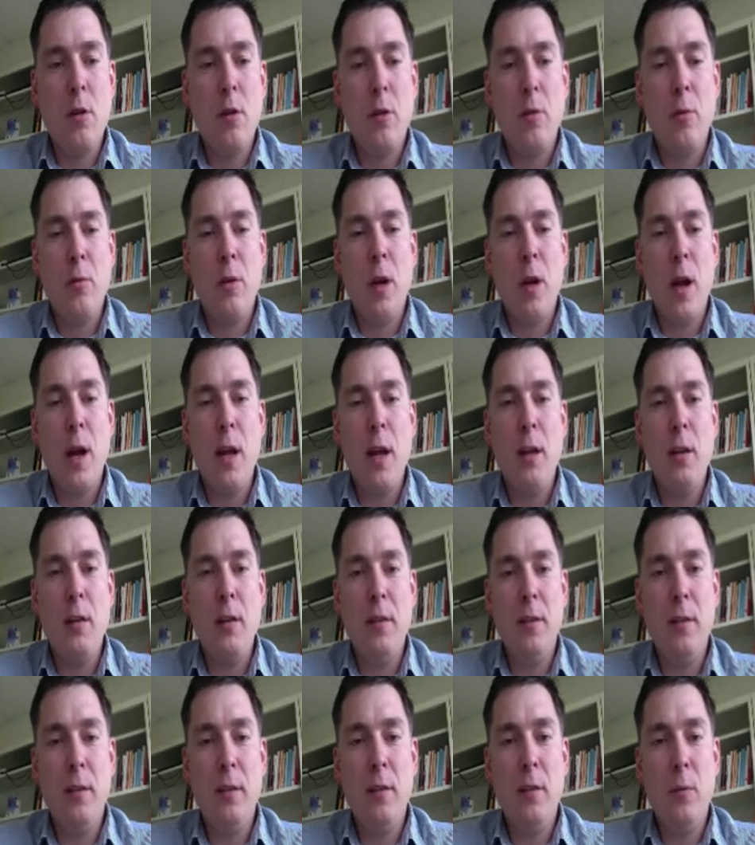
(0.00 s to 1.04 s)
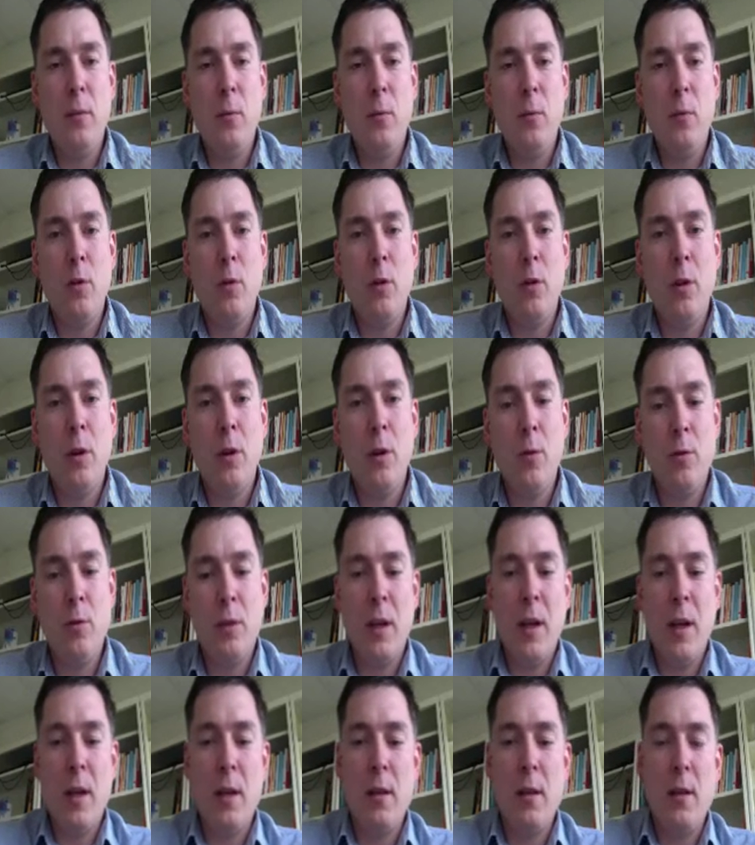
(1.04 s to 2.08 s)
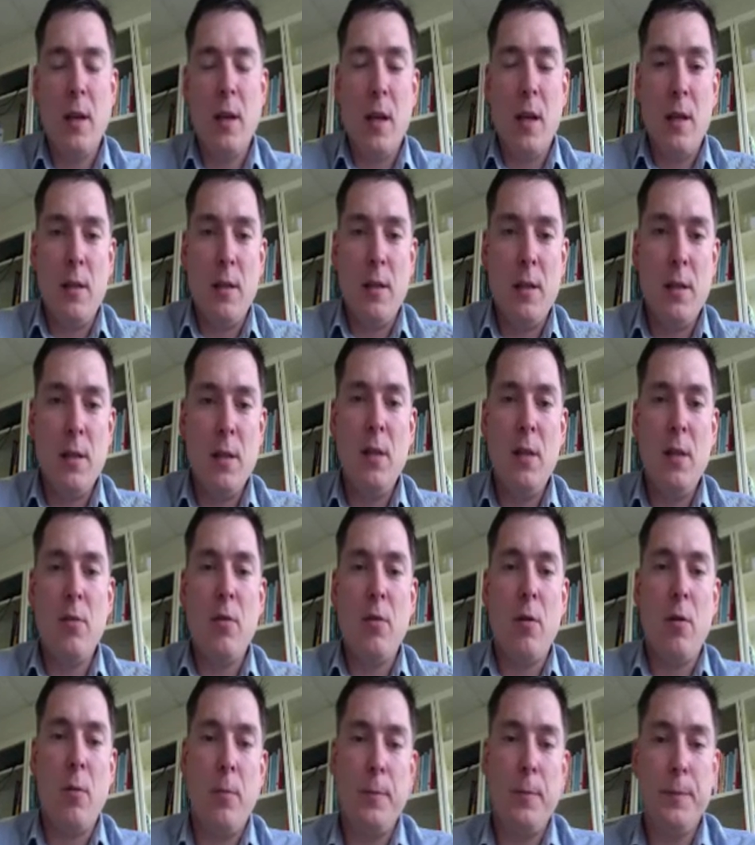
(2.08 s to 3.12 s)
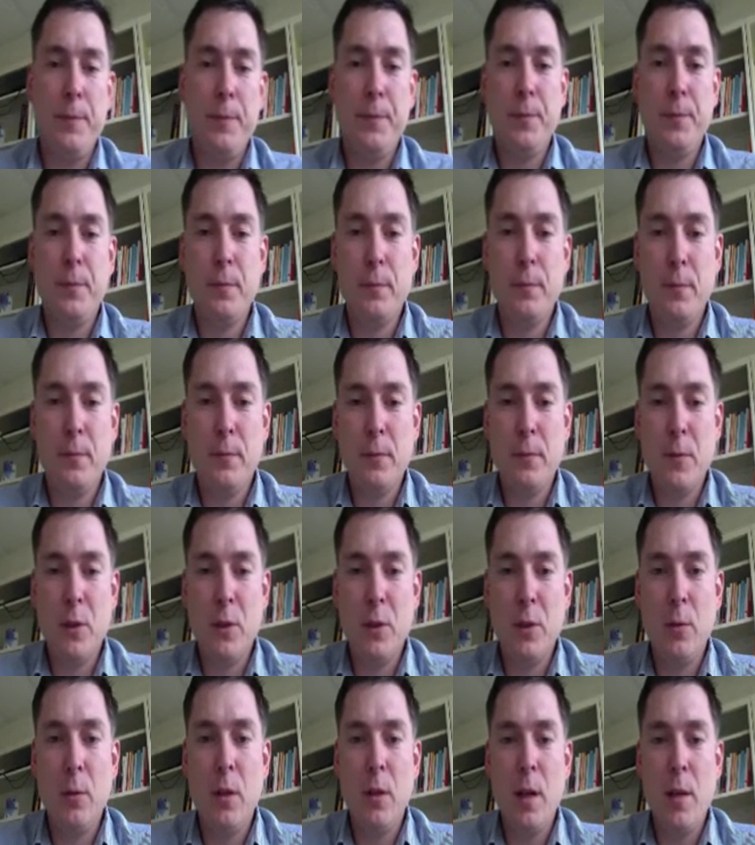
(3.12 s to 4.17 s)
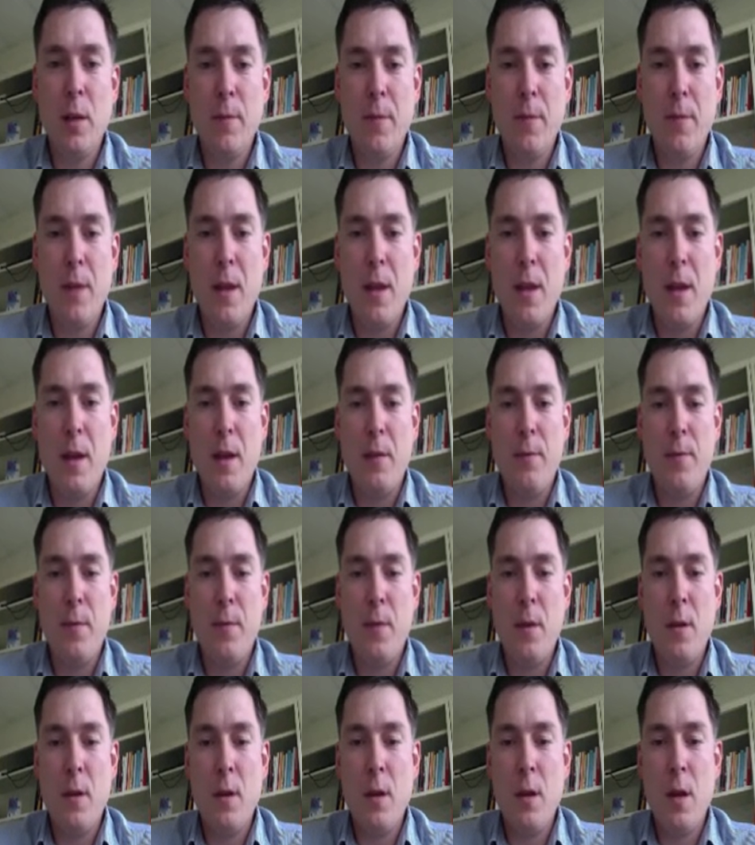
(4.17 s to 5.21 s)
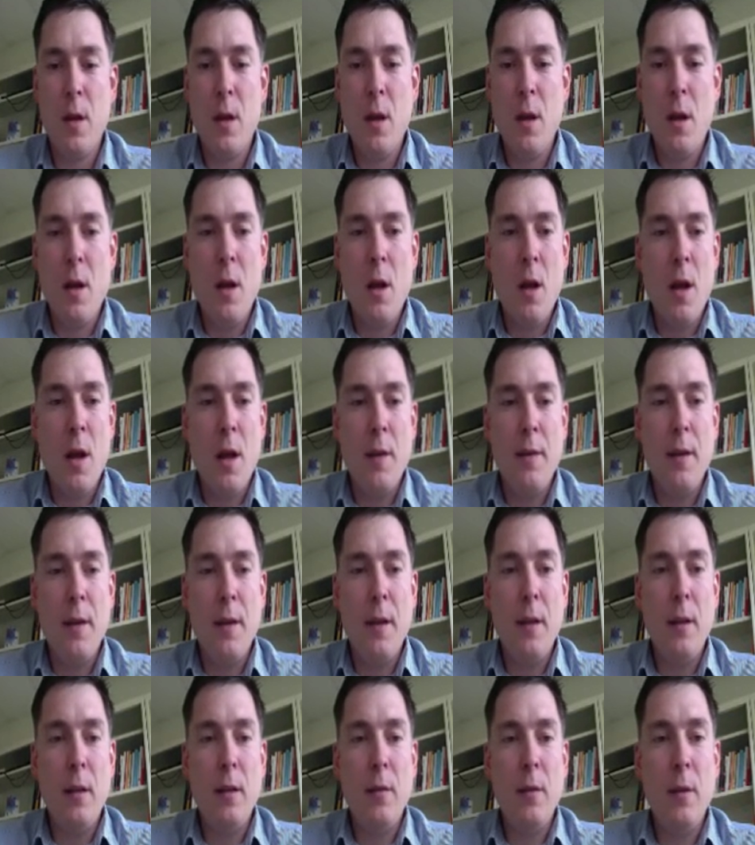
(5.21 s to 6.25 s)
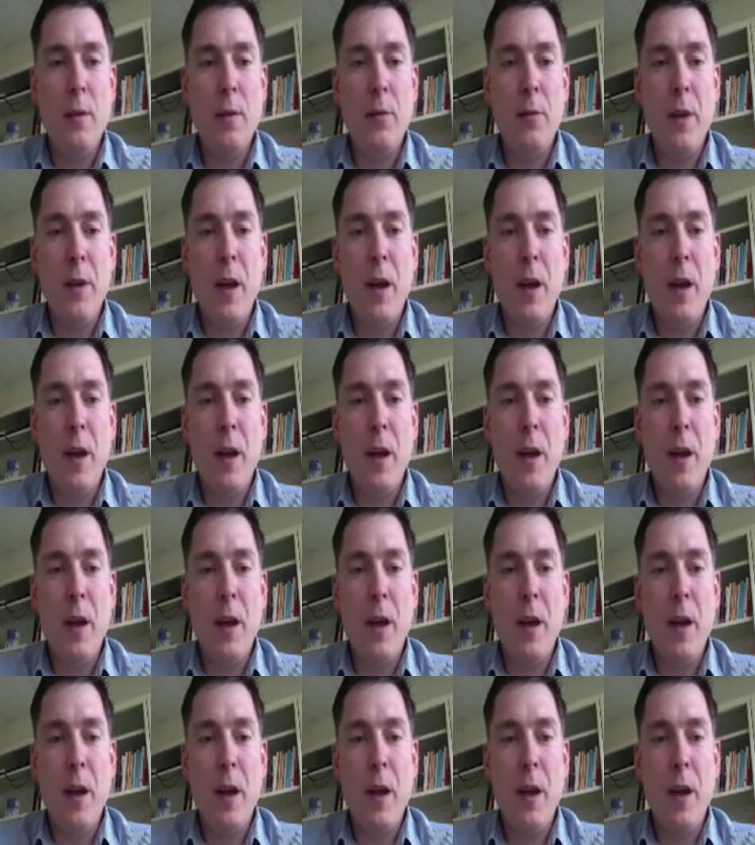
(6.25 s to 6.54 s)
through the highest, we'll code that as a 0. So add. And then if